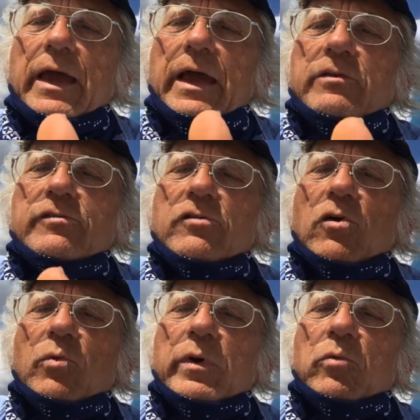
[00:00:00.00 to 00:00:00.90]
And so
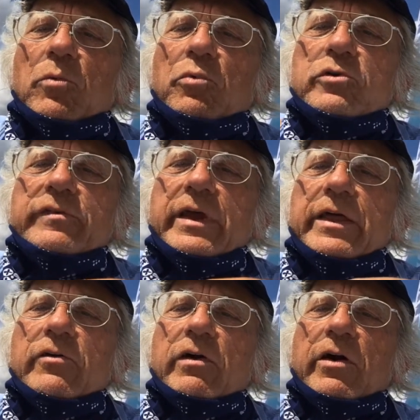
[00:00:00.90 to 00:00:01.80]
we will put
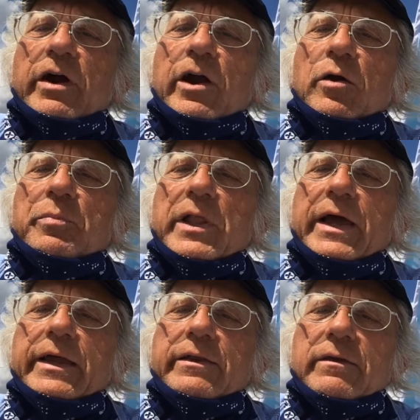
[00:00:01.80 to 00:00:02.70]
together our
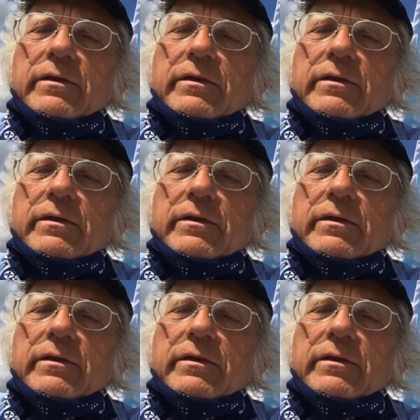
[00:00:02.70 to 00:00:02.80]
airplane